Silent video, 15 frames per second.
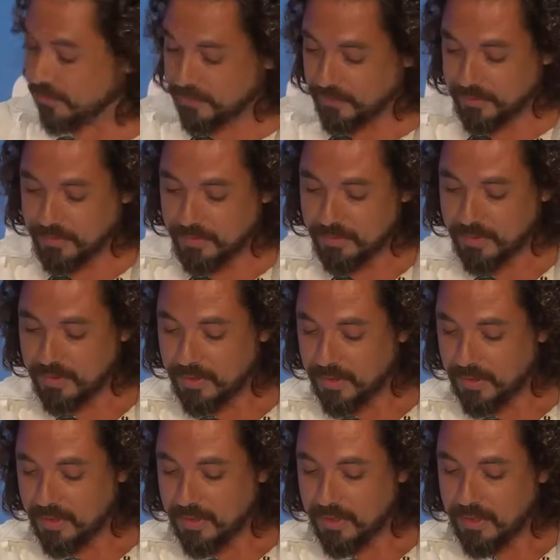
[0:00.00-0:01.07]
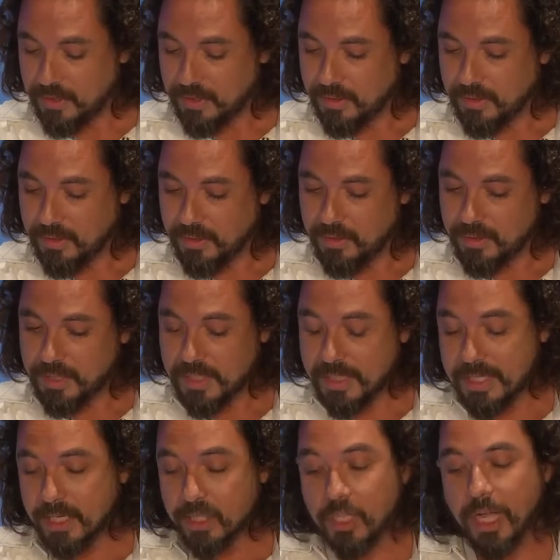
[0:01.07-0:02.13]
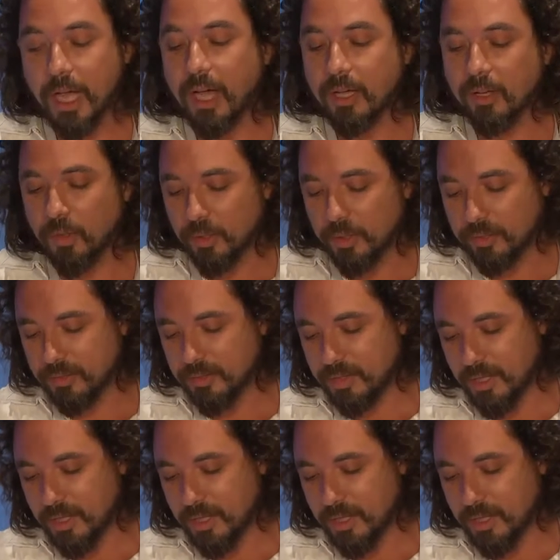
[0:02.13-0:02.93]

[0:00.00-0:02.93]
This is actually Uncle,